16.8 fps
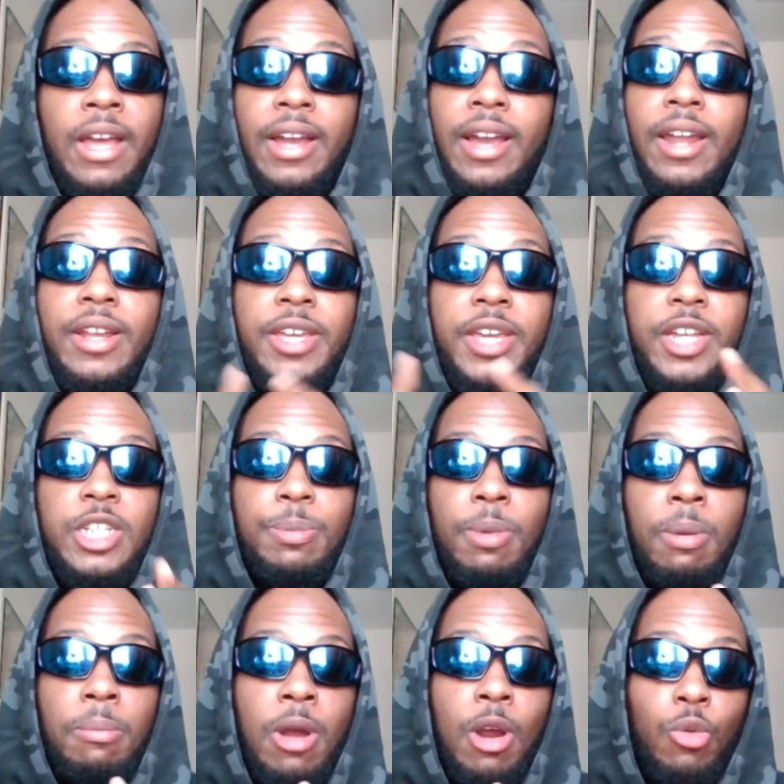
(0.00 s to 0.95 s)
I gotta catch
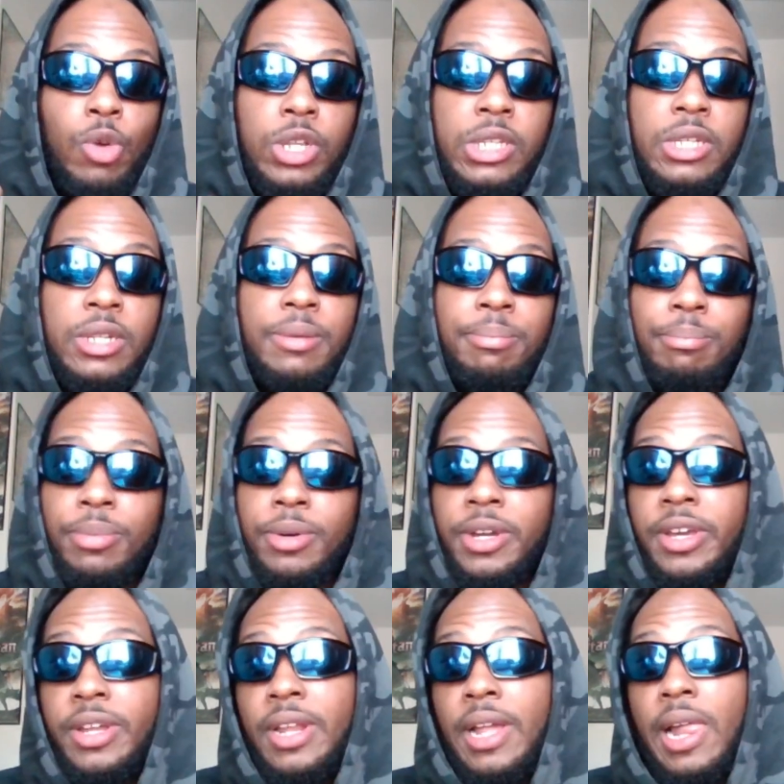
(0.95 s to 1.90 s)
up on my wrestling,
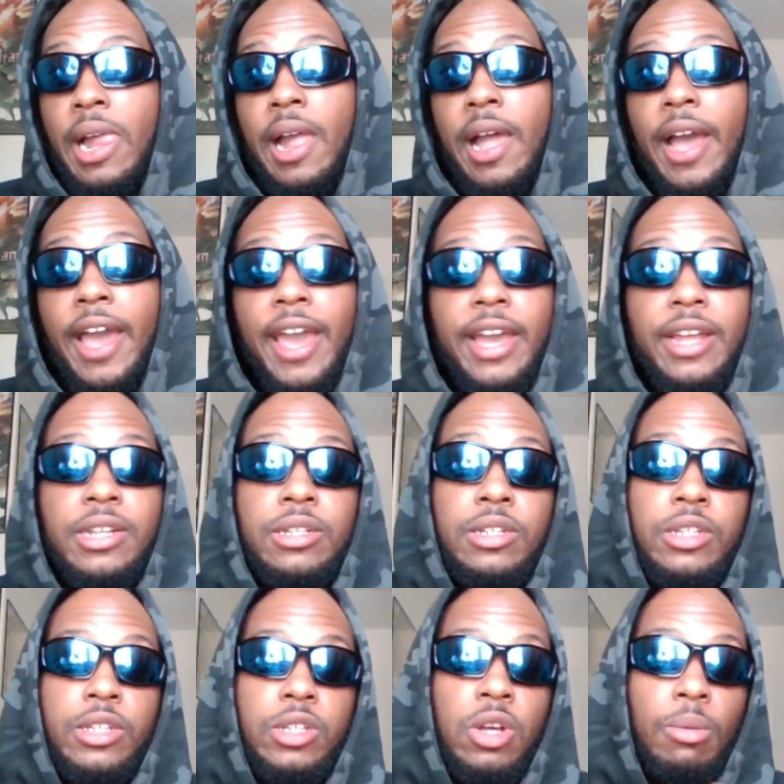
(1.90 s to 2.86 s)
but I had
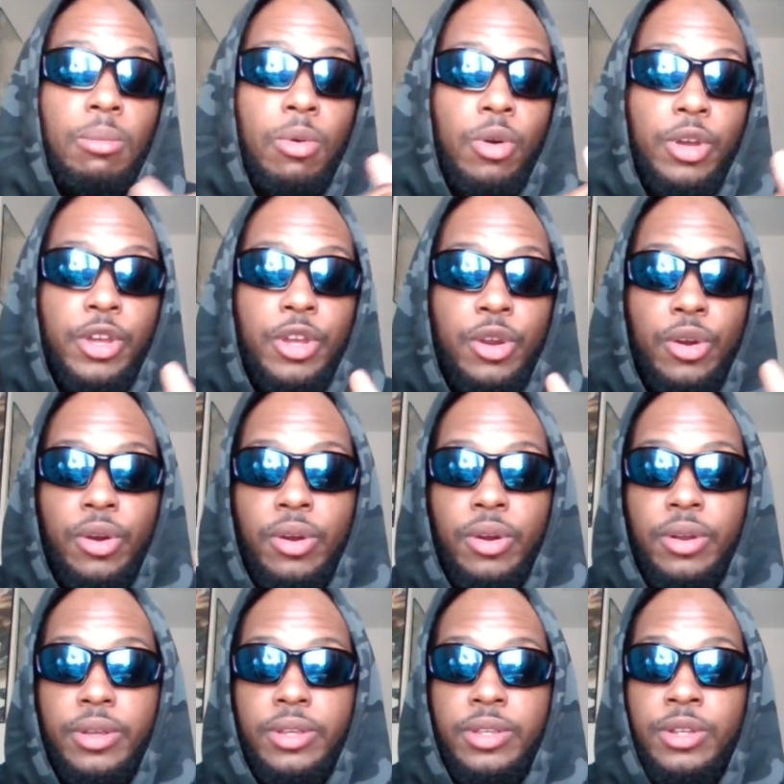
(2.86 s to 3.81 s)
to just come on
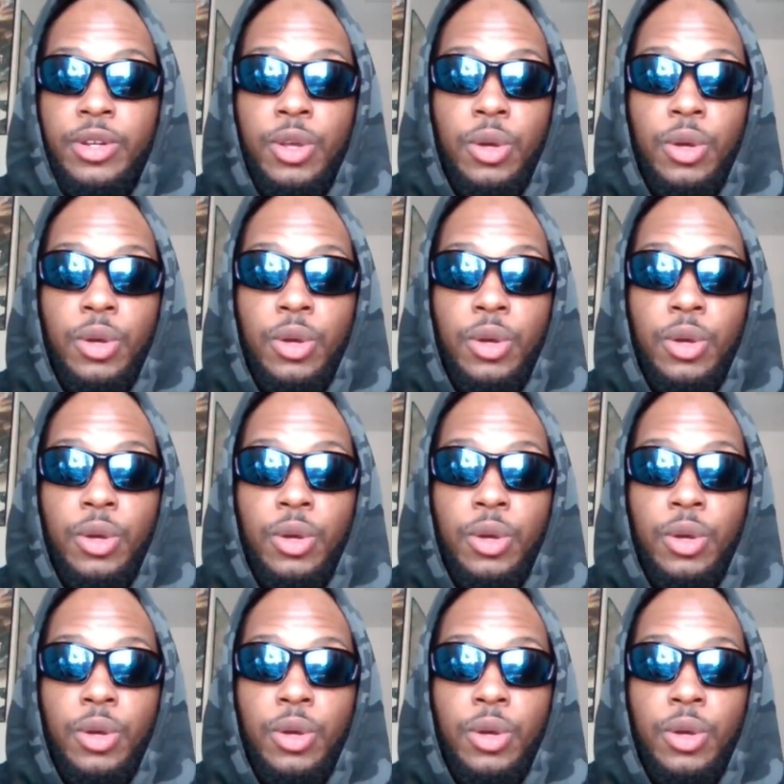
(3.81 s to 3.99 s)
here,